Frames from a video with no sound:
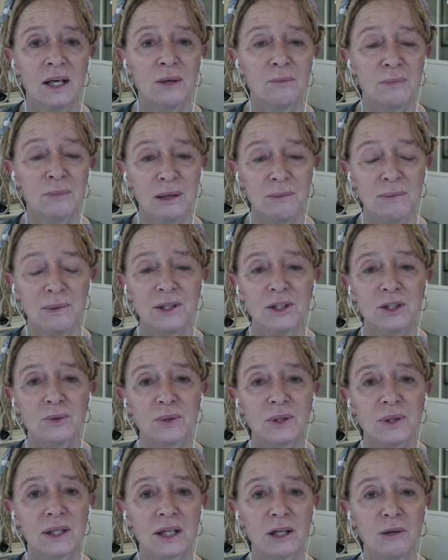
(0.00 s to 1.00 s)
maybe do
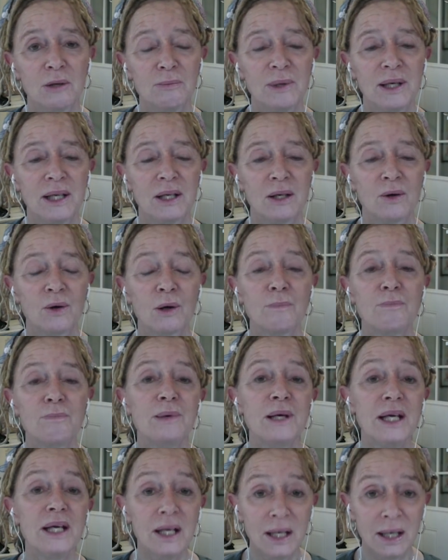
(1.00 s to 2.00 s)
a little bit or
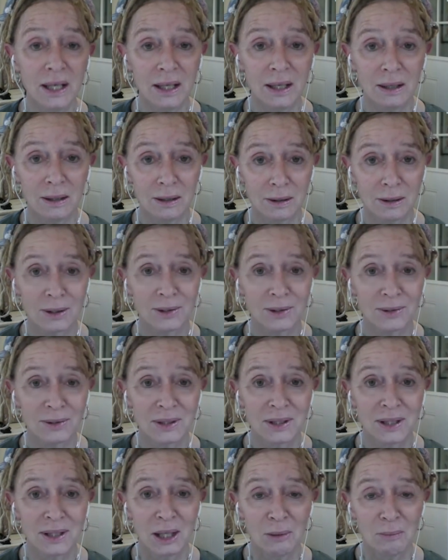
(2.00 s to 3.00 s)
be healed
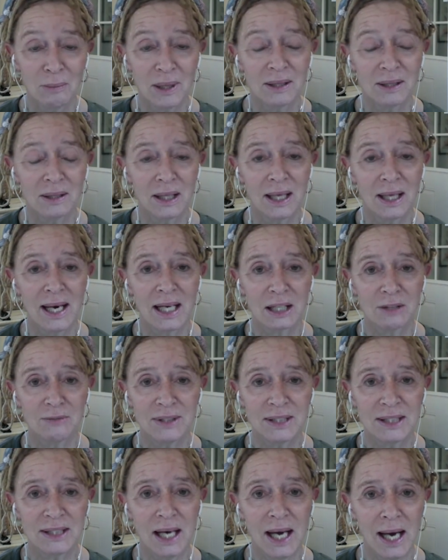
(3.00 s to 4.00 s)
by the lack of
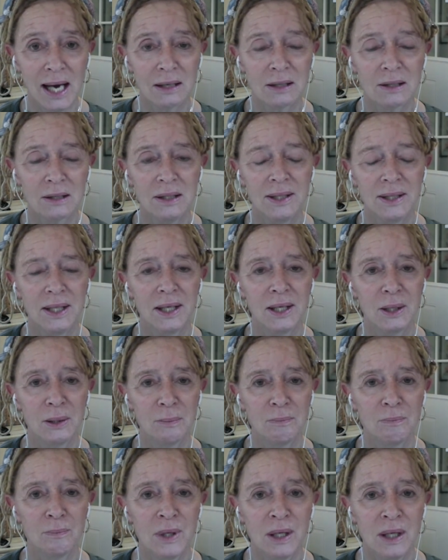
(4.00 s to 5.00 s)
attack on
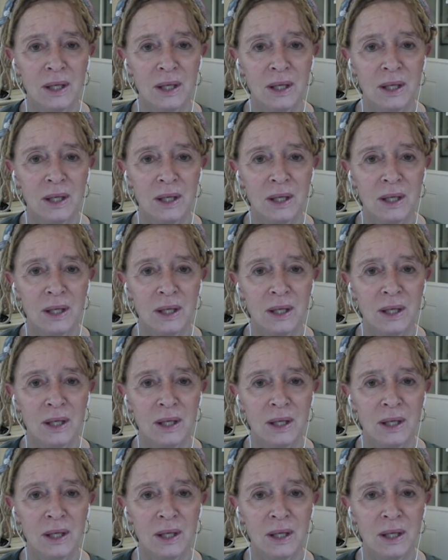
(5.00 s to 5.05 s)
them